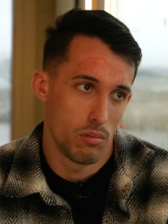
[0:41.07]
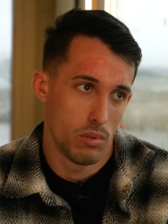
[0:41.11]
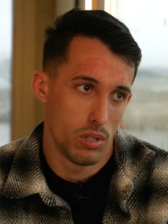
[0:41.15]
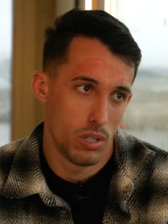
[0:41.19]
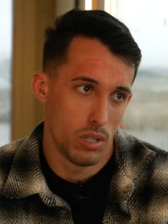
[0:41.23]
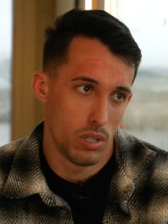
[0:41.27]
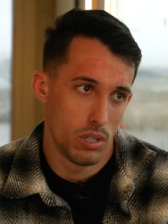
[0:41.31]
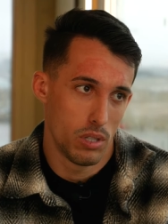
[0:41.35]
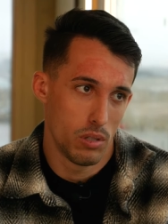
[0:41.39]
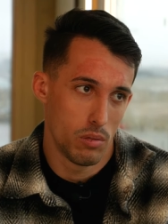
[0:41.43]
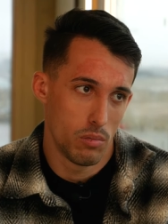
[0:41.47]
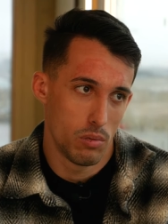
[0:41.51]

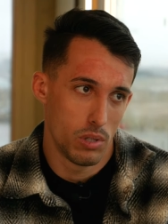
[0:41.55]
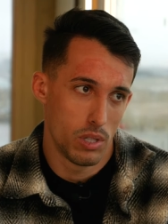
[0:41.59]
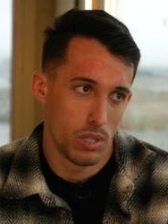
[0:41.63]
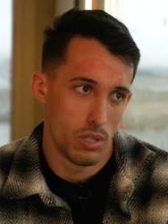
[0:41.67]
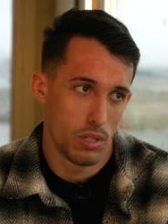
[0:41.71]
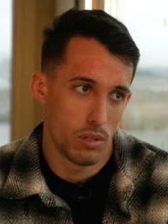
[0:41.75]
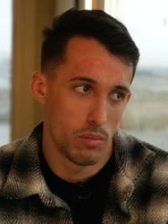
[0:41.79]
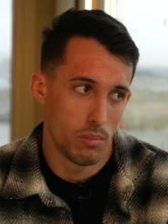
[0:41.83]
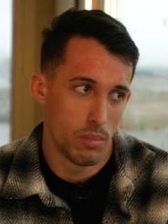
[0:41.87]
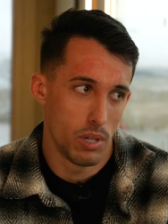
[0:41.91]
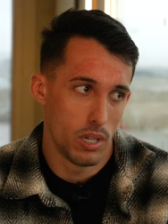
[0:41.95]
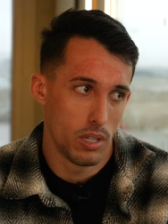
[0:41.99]
We we
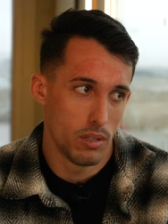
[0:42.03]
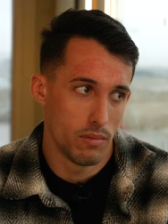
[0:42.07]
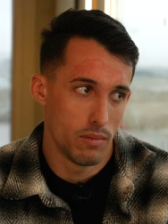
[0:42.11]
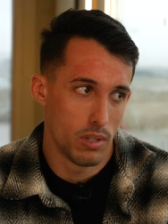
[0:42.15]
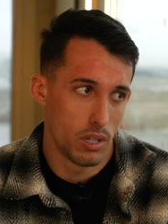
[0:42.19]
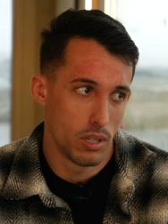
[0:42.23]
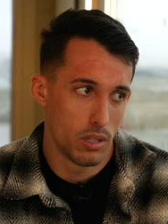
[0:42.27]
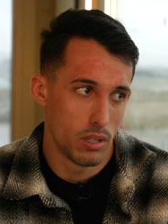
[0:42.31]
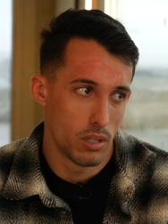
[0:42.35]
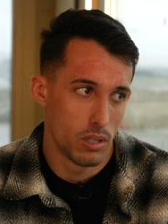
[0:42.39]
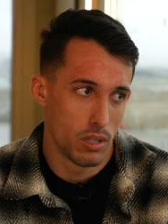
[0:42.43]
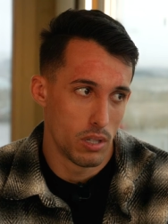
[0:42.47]
still believe
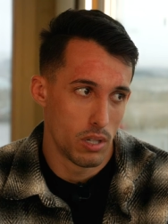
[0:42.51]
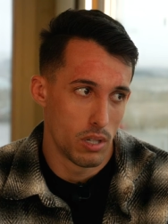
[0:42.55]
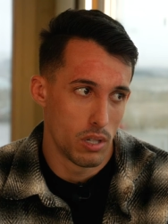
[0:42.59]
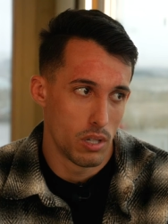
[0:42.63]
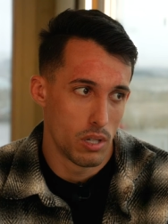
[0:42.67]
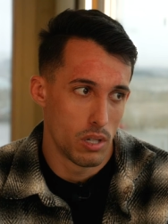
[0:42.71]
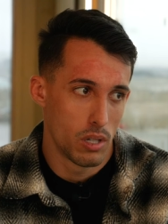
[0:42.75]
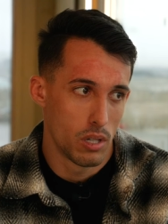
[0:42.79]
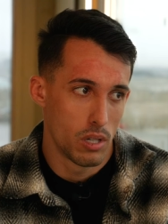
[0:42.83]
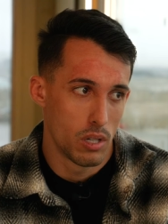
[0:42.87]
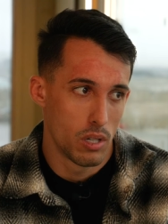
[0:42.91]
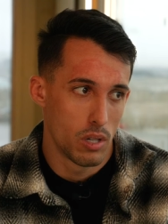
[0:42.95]
that
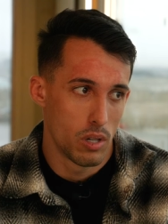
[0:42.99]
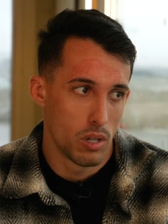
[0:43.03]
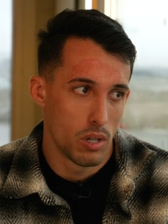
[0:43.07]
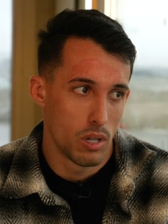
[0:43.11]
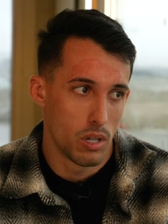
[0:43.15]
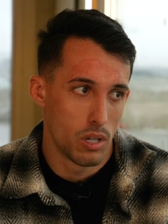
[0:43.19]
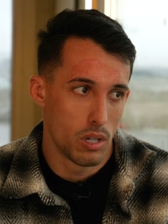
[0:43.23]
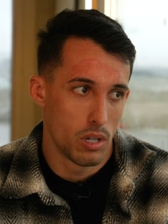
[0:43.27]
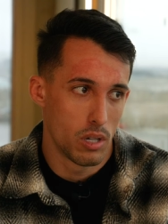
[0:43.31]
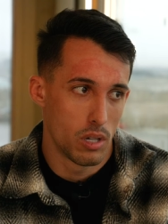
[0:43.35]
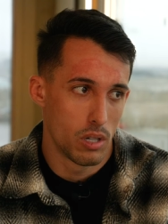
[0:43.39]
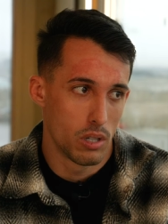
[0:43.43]

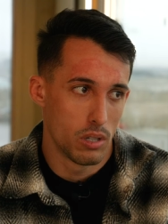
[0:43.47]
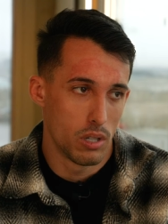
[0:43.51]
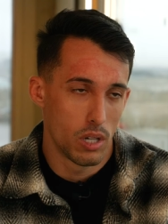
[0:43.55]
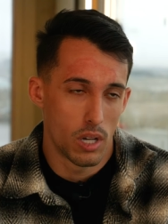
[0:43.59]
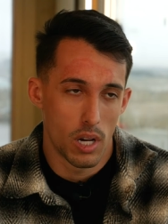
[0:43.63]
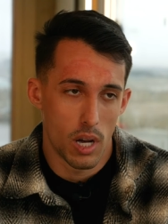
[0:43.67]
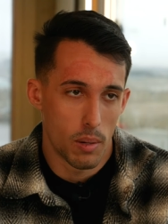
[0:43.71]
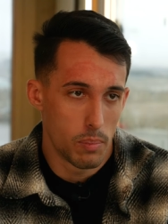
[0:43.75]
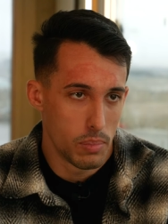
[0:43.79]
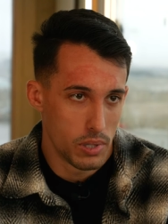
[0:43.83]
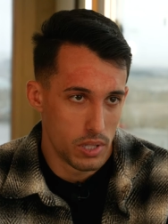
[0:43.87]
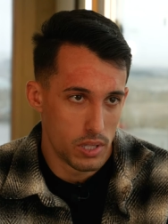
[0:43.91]
uh, the
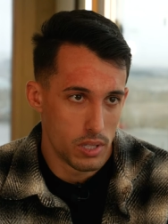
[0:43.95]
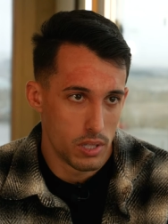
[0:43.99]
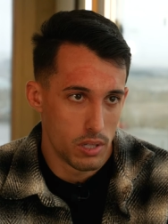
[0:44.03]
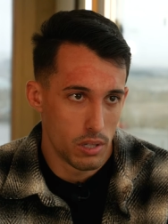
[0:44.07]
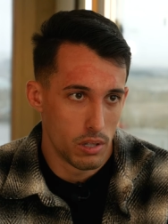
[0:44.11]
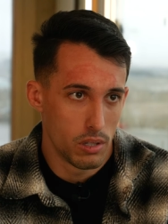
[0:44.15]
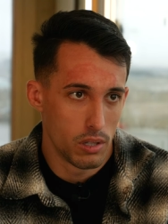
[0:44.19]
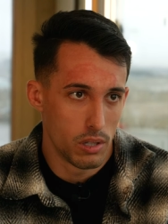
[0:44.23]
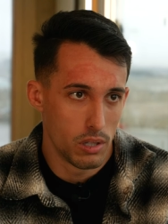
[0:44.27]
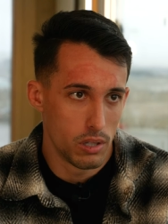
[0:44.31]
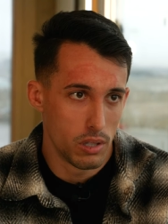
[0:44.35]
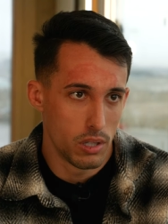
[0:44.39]
cup is
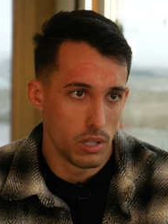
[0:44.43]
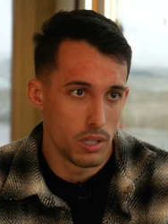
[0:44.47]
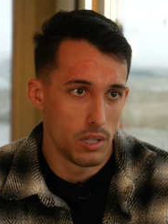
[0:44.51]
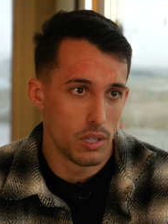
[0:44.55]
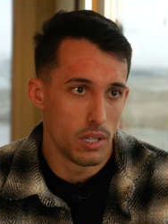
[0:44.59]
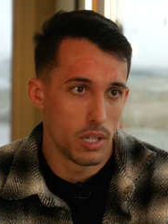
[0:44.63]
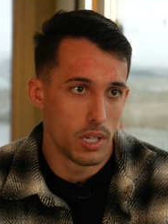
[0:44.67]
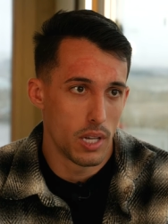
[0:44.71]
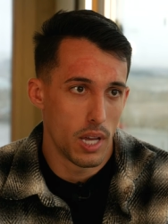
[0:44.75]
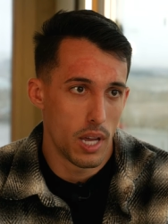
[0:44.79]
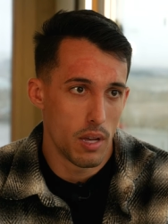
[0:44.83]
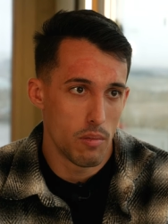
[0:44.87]
still in,
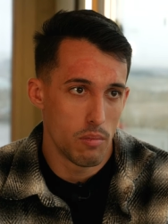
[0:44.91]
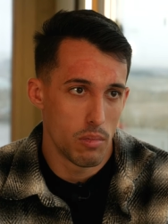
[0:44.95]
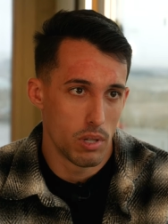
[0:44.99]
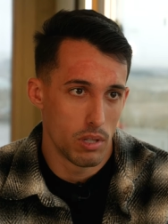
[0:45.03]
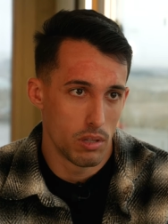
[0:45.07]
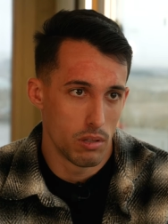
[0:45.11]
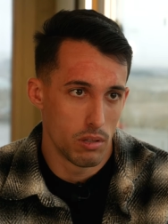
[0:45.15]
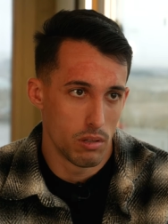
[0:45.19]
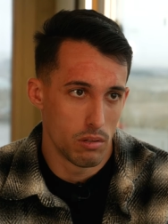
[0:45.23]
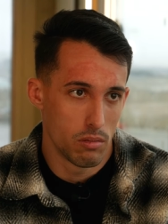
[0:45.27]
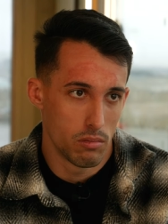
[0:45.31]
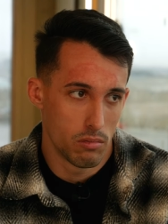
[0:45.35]
in the game,
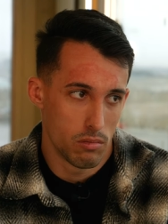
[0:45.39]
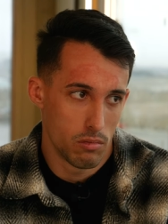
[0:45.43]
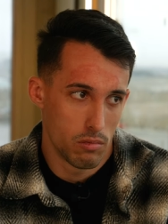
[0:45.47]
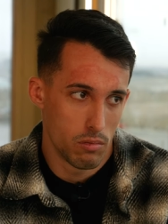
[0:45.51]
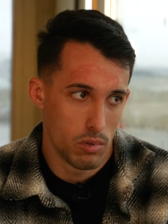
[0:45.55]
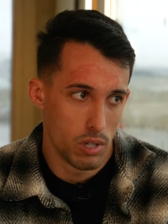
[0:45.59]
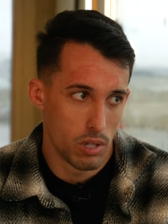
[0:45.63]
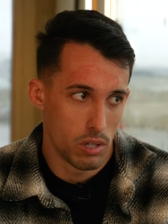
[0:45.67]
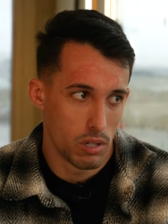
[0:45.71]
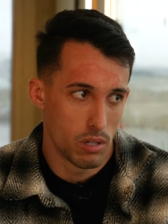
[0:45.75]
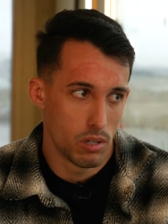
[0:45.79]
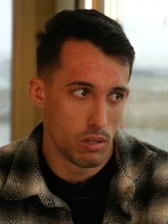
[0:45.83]
and
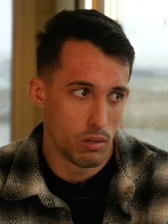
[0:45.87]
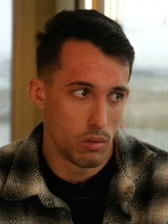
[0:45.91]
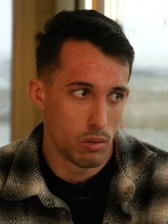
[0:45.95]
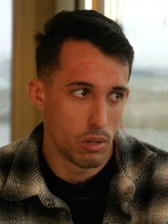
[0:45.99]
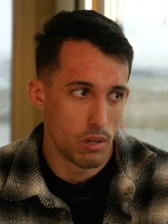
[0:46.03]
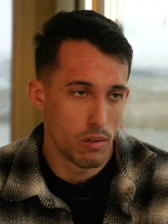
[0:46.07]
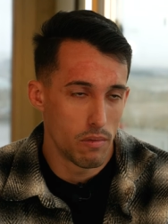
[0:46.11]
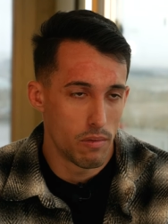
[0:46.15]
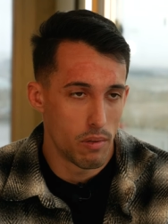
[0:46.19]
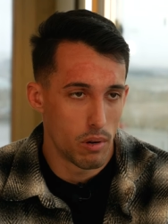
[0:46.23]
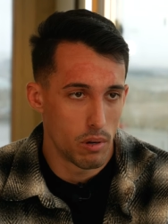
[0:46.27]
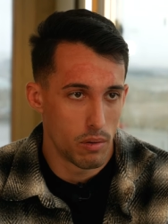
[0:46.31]
we are
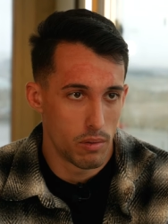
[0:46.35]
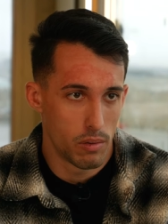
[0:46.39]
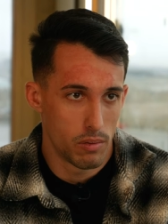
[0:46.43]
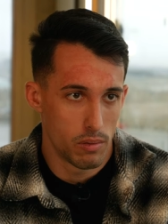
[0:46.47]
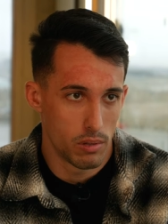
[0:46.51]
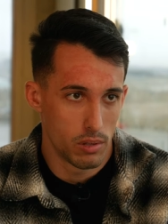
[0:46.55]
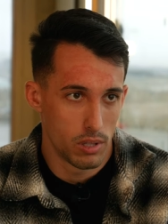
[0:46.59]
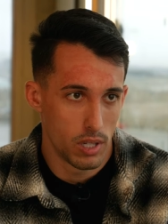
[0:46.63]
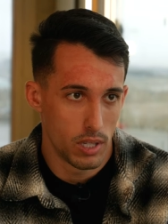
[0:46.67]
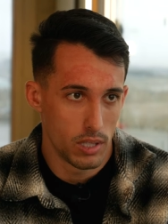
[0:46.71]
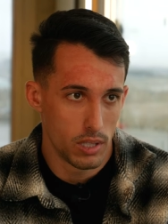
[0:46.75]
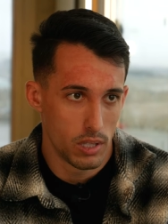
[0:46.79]
looking forward
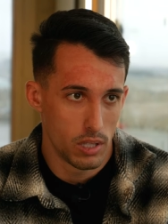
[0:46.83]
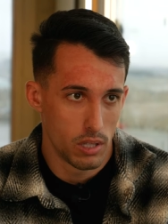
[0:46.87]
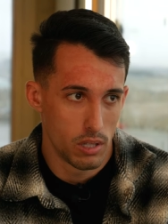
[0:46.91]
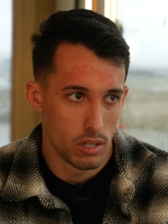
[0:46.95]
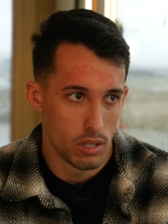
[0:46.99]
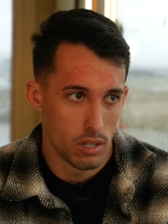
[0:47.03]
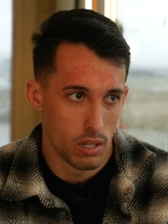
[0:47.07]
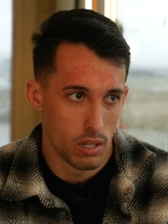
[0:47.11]
for that.